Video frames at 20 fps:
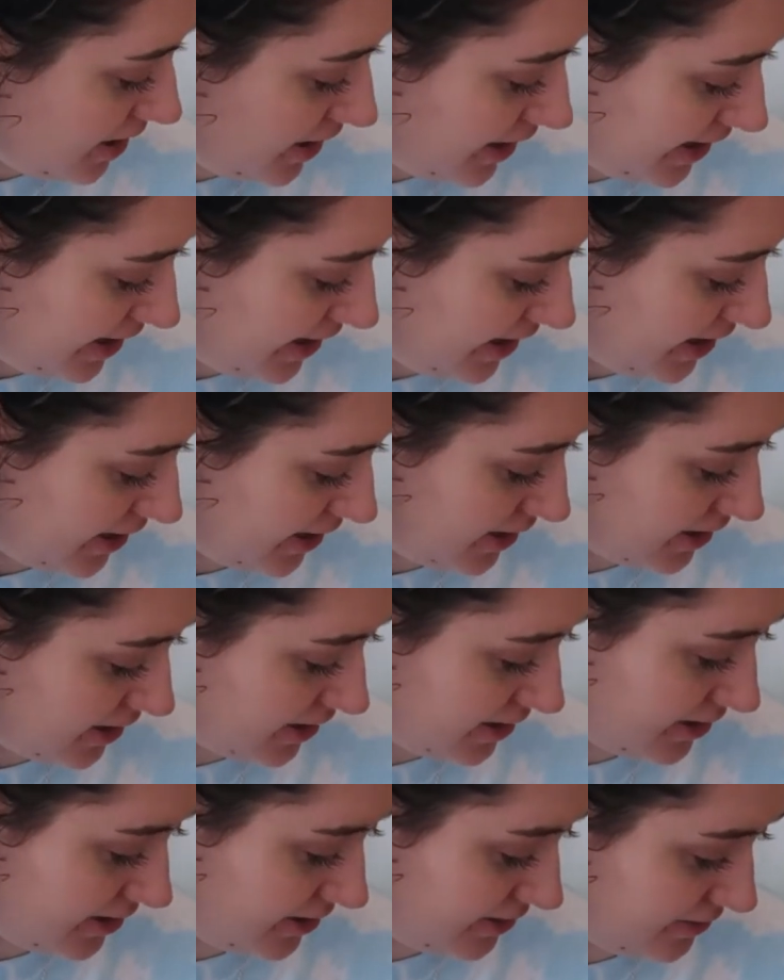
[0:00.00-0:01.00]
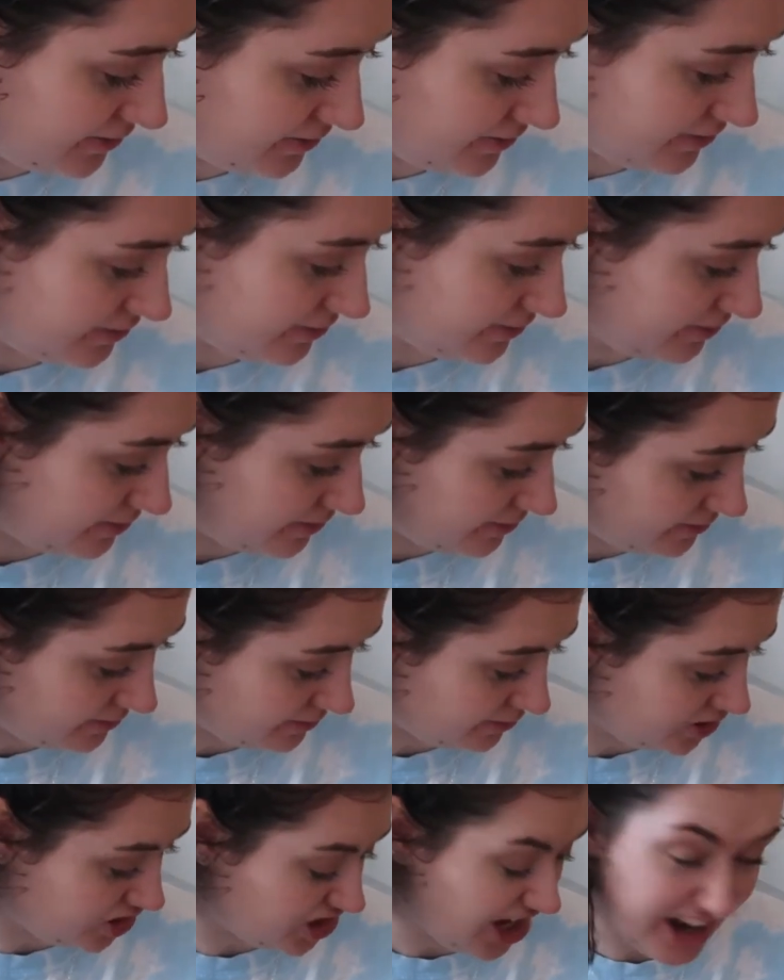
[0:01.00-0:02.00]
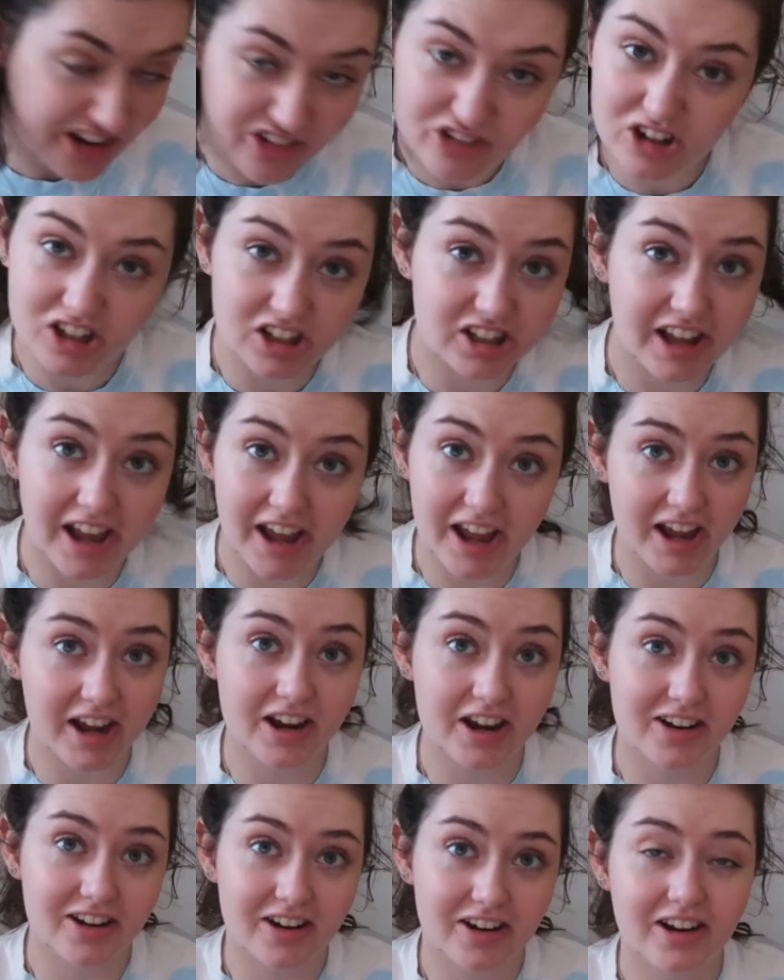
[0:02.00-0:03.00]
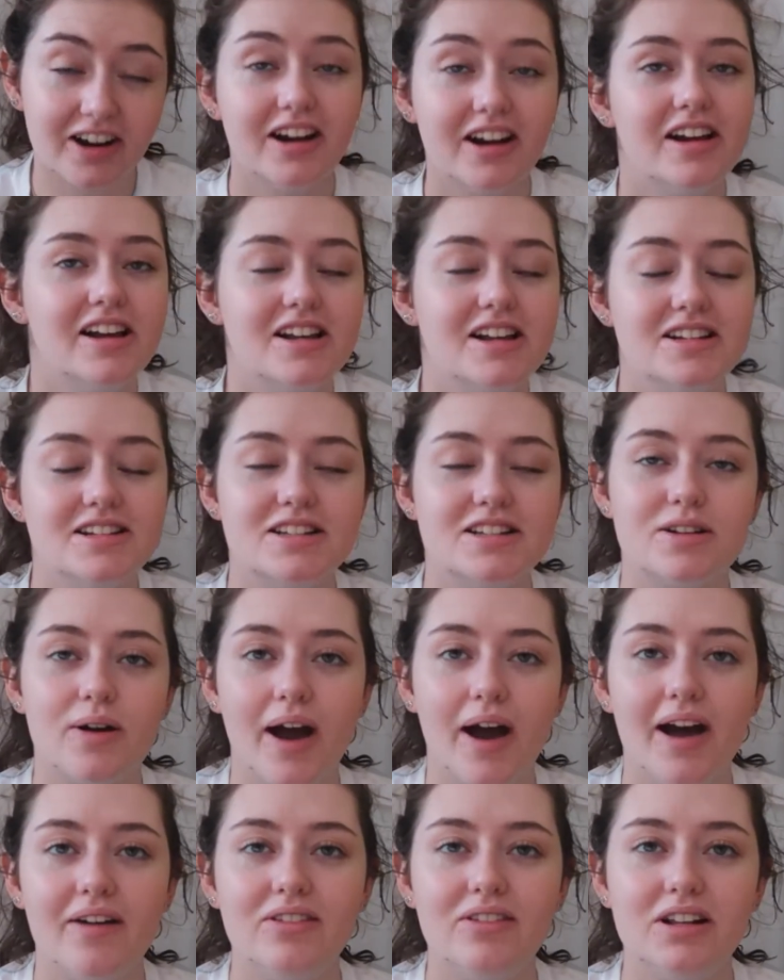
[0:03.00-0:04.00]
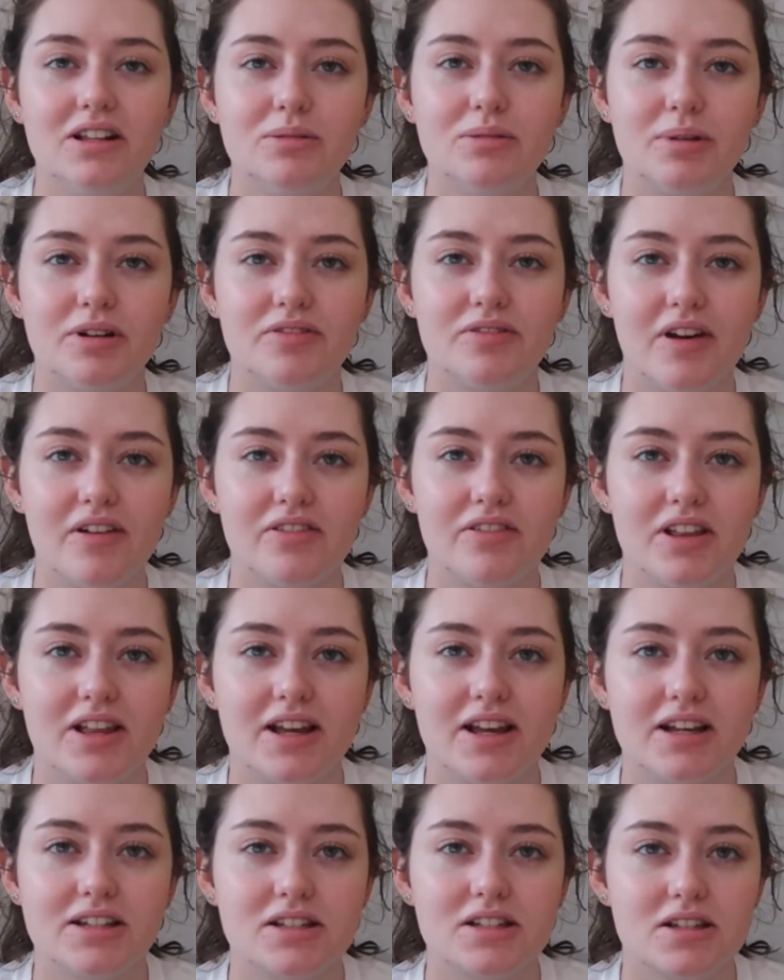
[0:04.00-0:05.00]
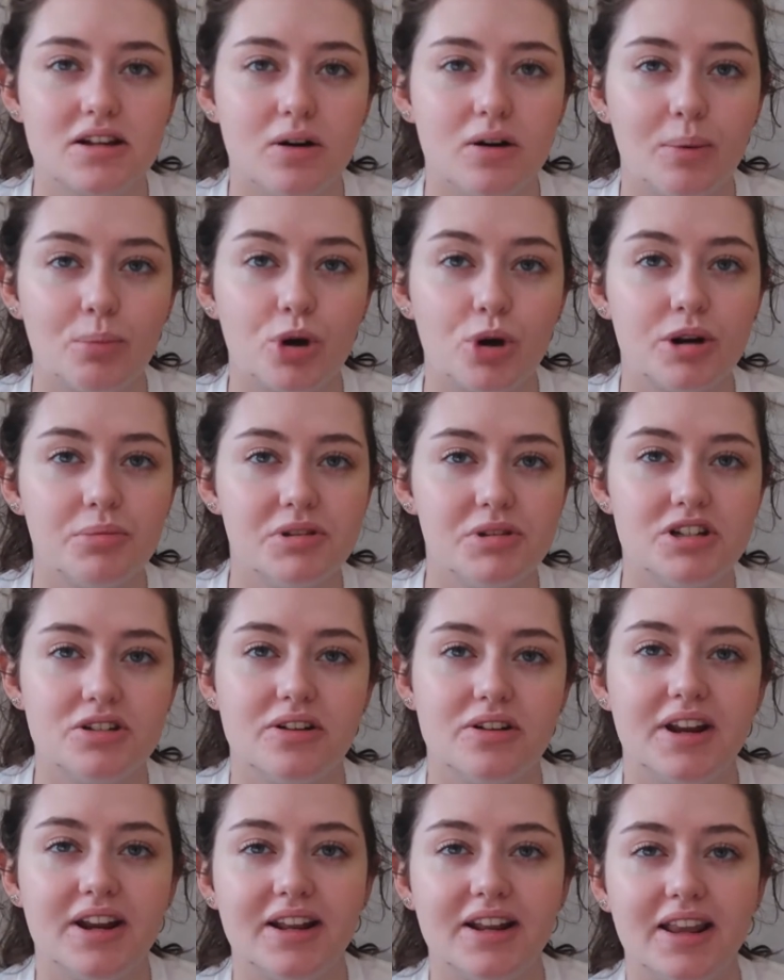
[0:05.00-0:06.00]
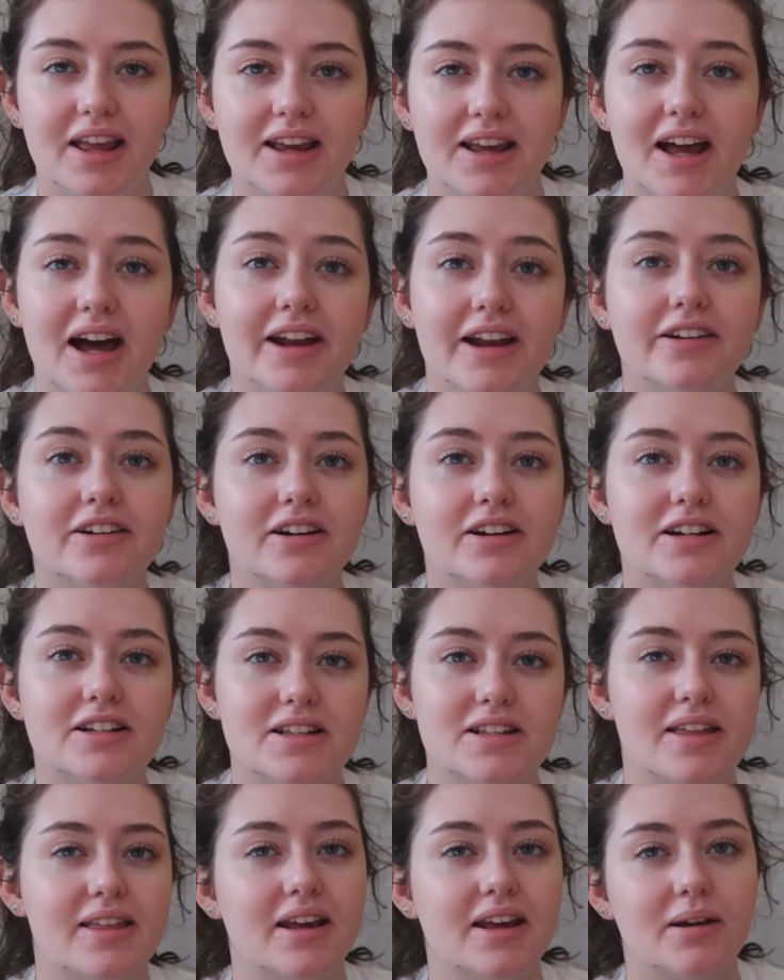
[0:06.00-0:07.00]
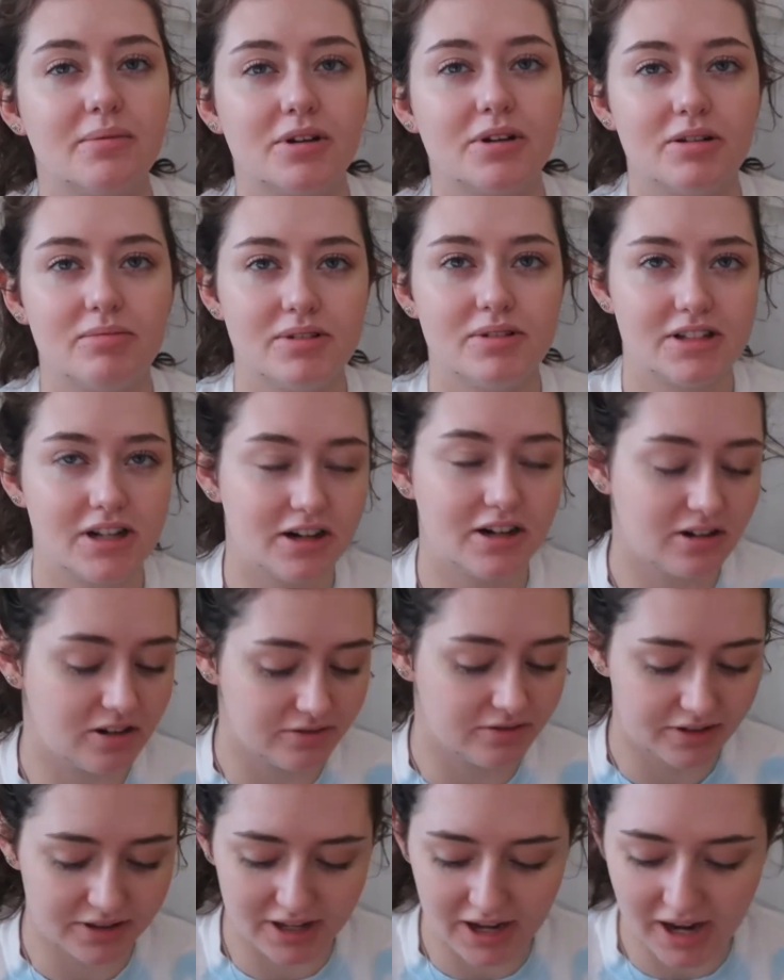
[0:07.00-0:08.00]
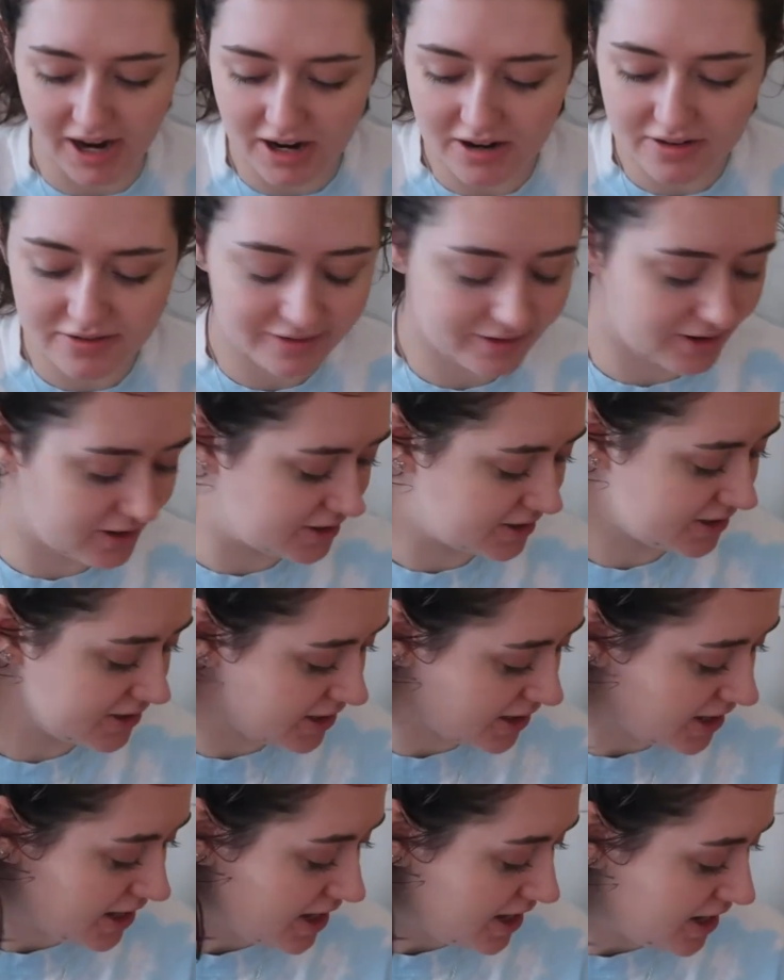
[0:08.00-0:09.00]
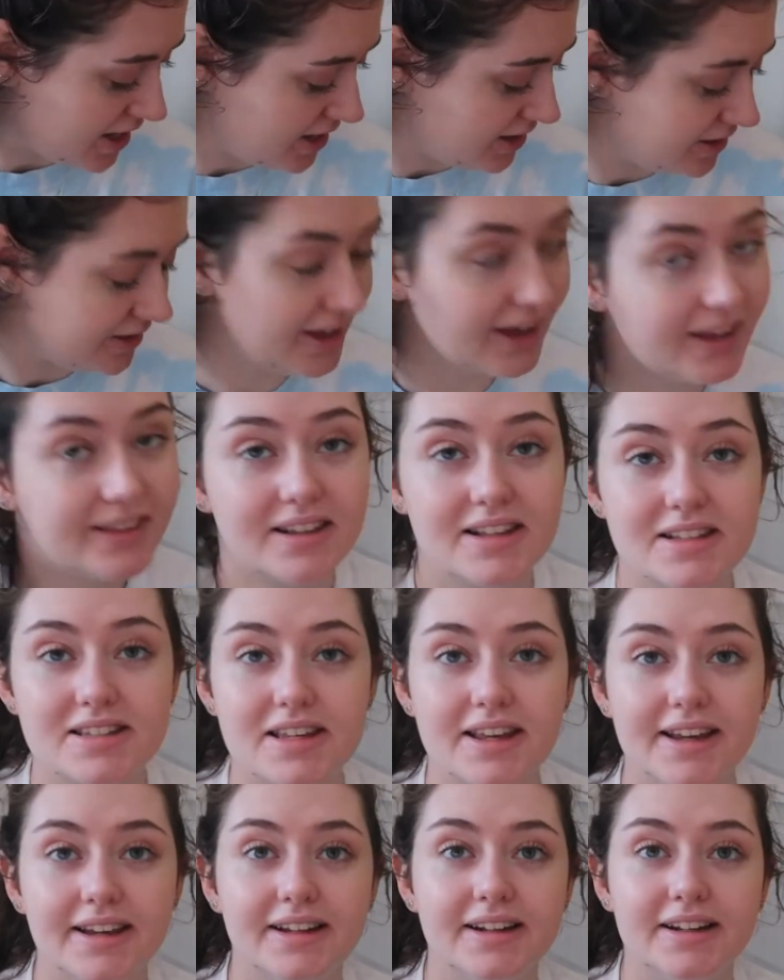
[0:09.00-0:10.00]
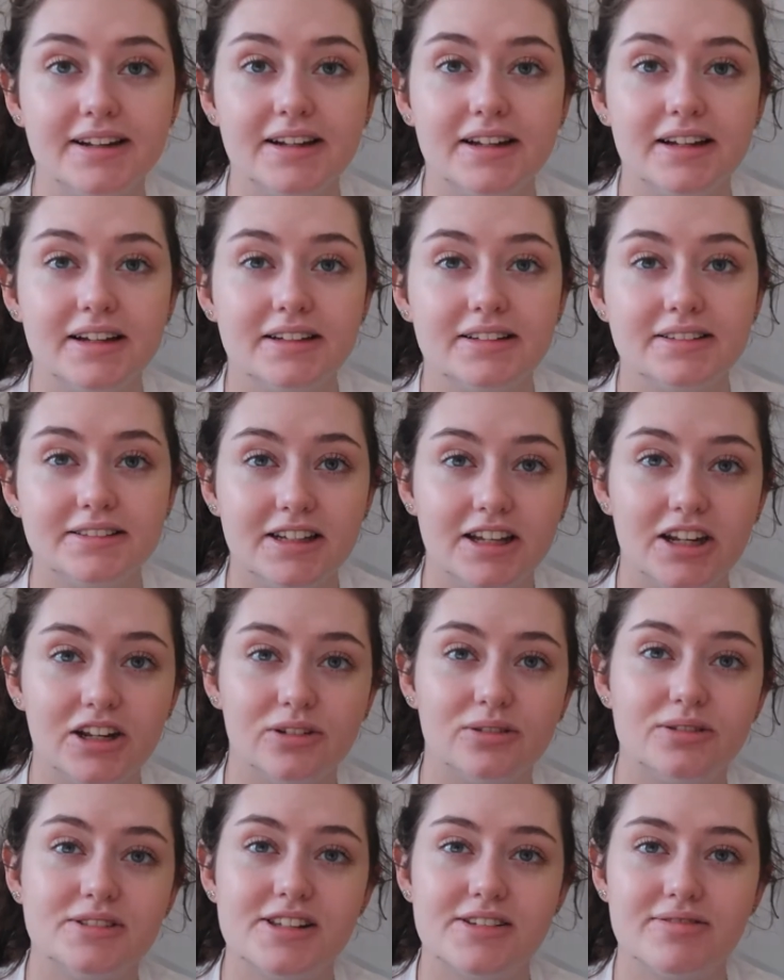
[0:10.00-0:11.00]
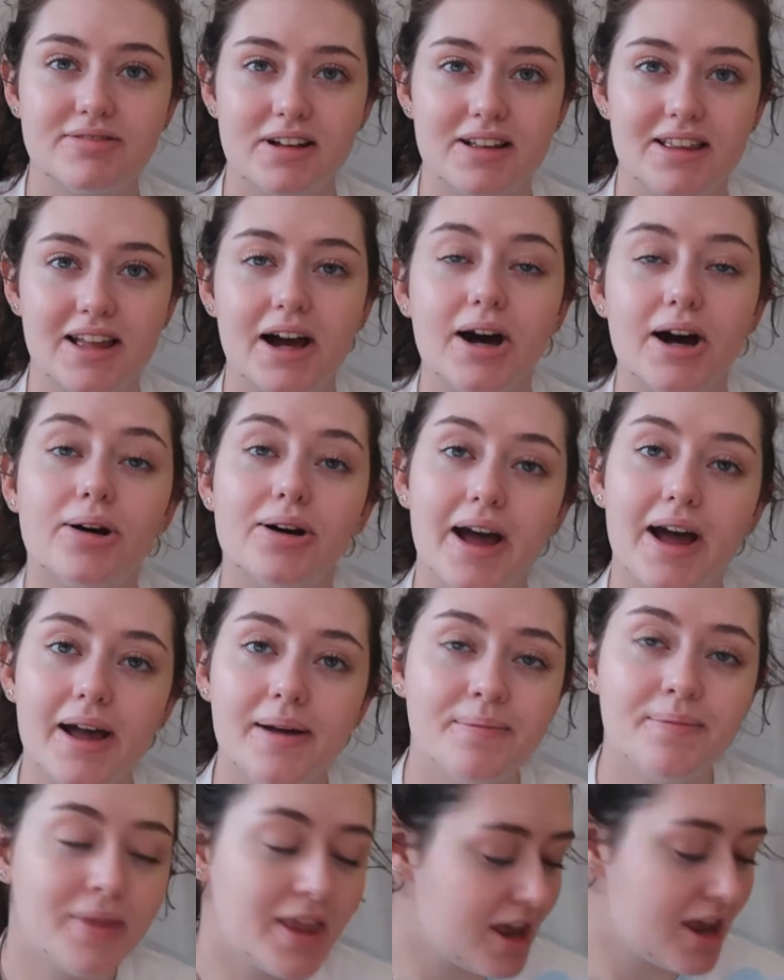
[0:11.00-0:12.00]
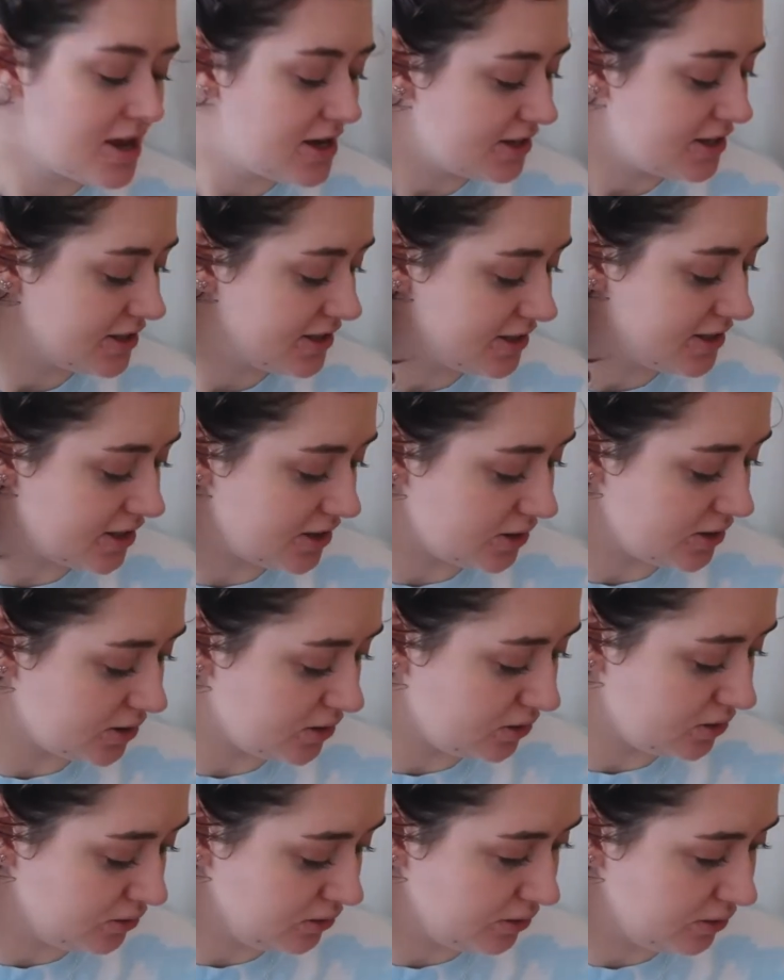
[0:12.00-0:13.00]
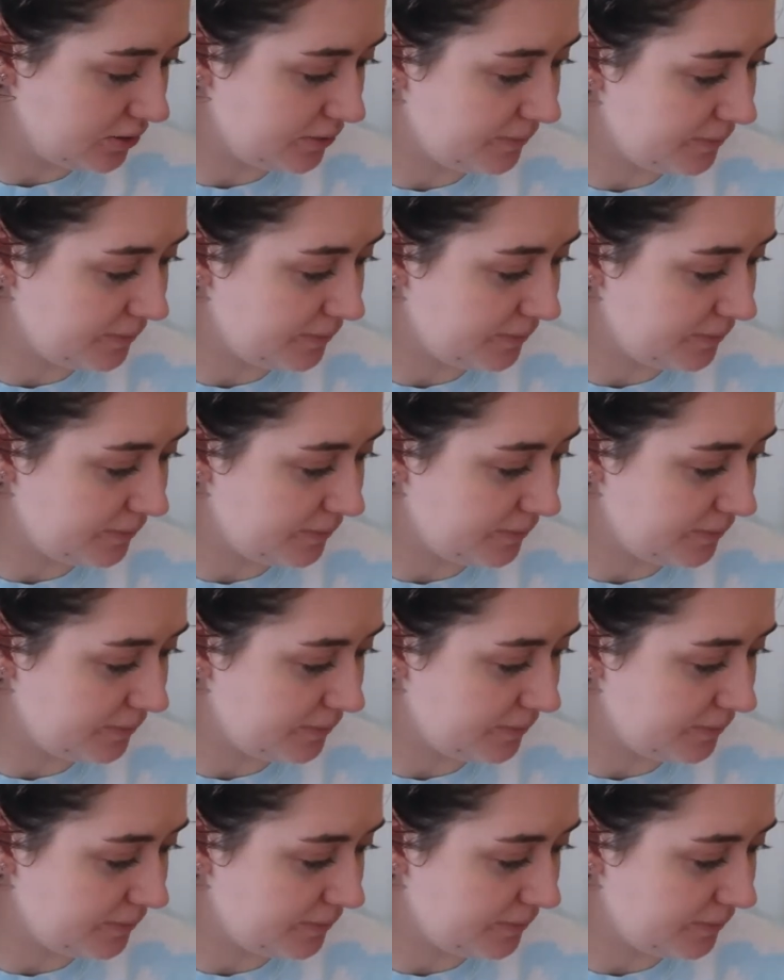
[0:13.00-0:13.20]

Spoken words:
I have general care. So I have a little bit of everything, so I'm going to be doing it in like categories. I think I'm going to be starting off with the hair first, then the skin, you know, stuff like that, okay? So